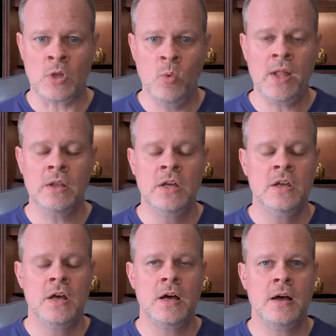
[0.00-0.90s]
Well,
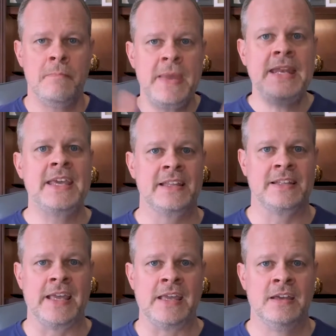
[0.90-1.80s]

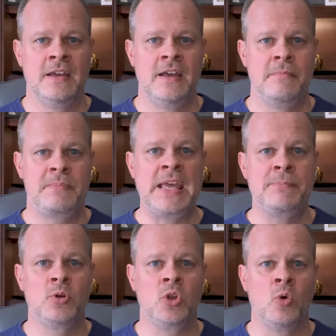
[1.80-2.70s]
immediately
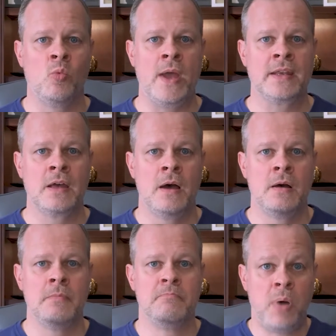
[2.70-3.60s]
people went
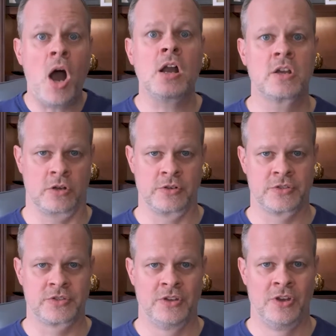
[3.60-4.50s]

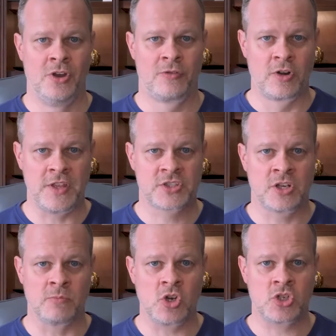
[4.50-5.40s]
bonkers for this
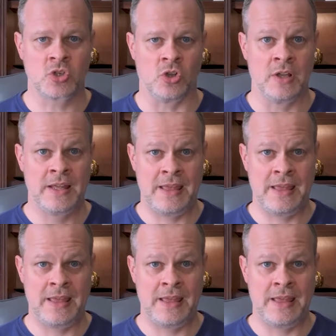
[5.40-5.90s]
commercial.